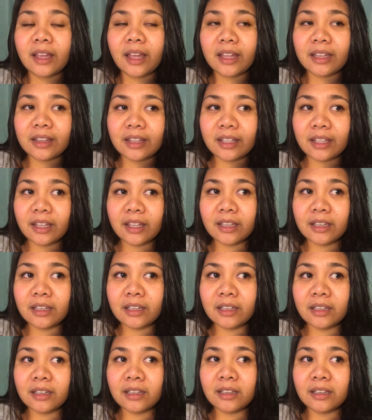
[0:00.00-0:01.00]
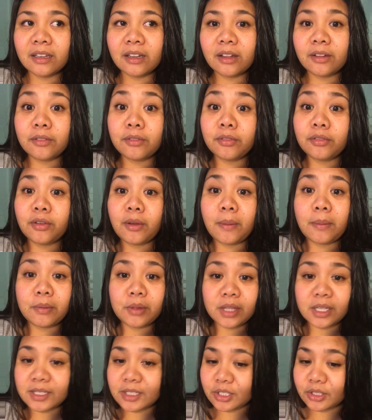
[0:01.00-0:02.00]
at the end of
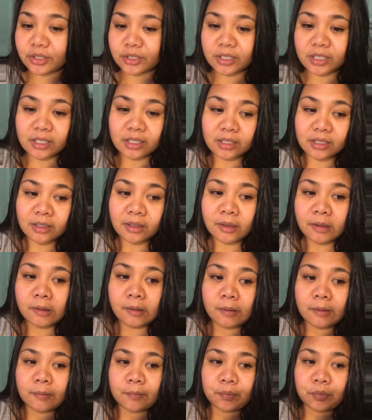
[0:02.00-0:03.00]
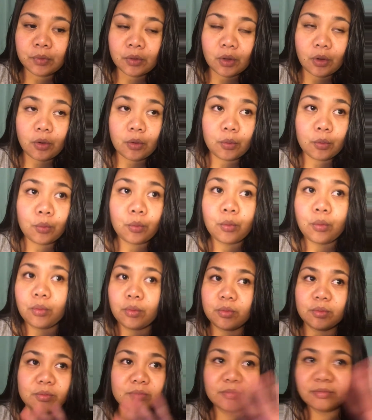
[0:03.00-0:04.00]
this journey, or
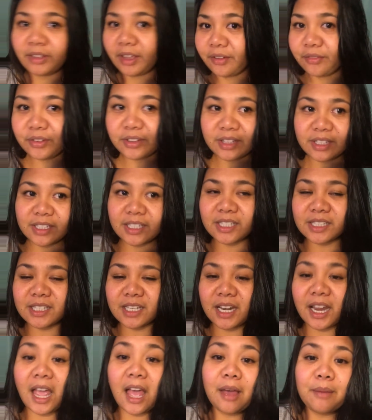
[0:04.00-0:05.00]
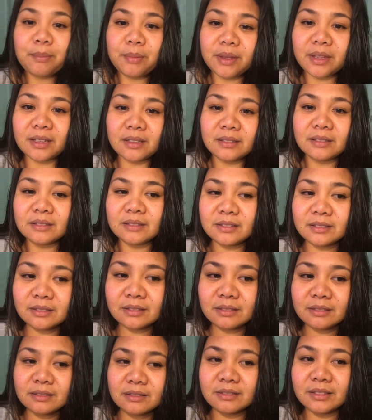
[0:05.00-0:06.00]
everything that's going to happen,
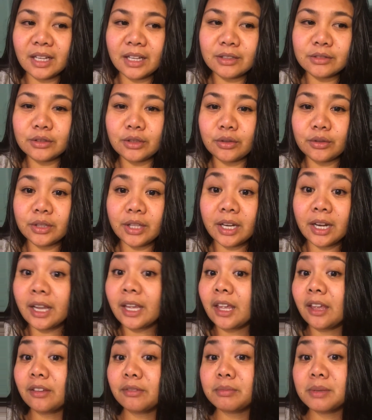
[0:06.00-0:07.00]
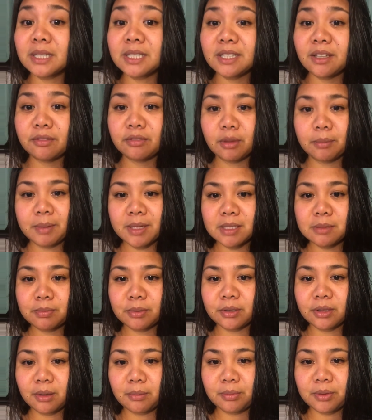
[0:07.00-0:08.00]
I'll know that I gave myself the best
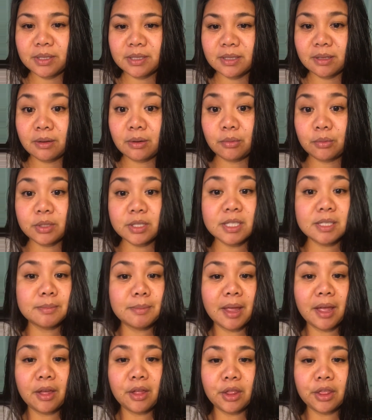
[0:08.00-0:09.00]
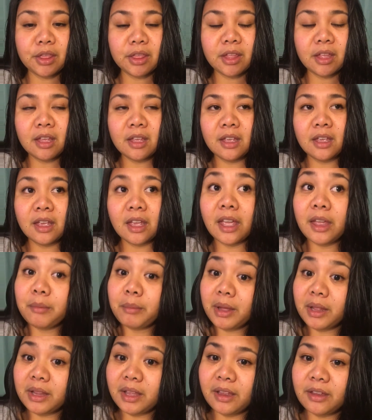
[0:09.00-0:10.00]
birthday present, which is my health and
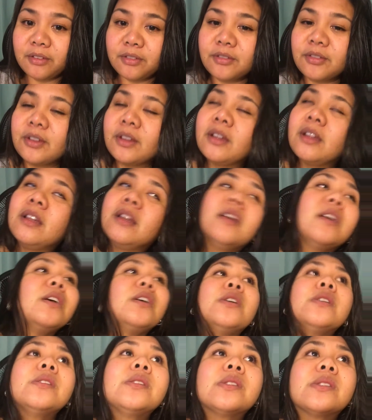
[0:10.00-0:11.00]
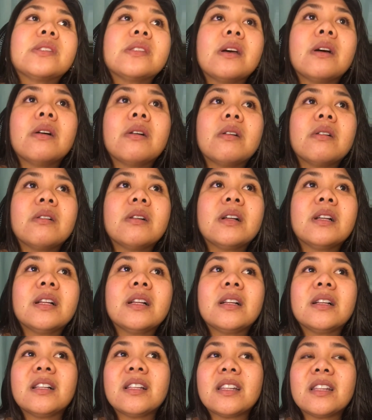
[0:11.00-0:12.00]
my life. So
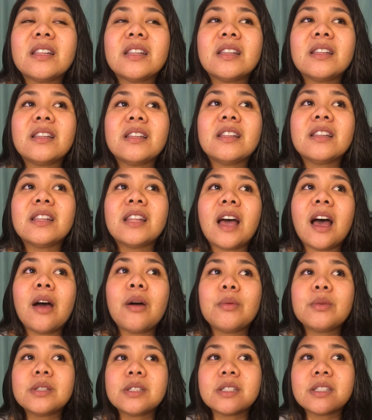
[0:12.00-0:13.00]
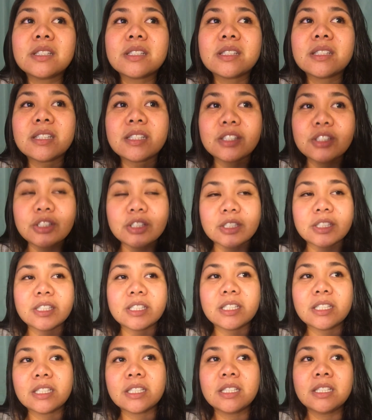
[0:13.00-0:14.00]
that was just this
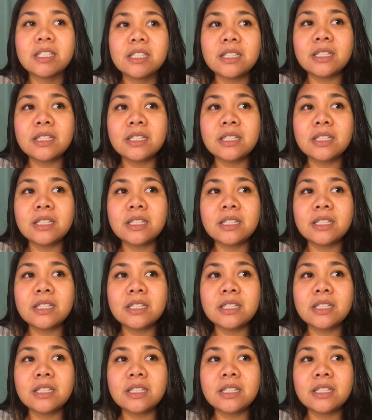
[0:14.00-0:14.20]
journey.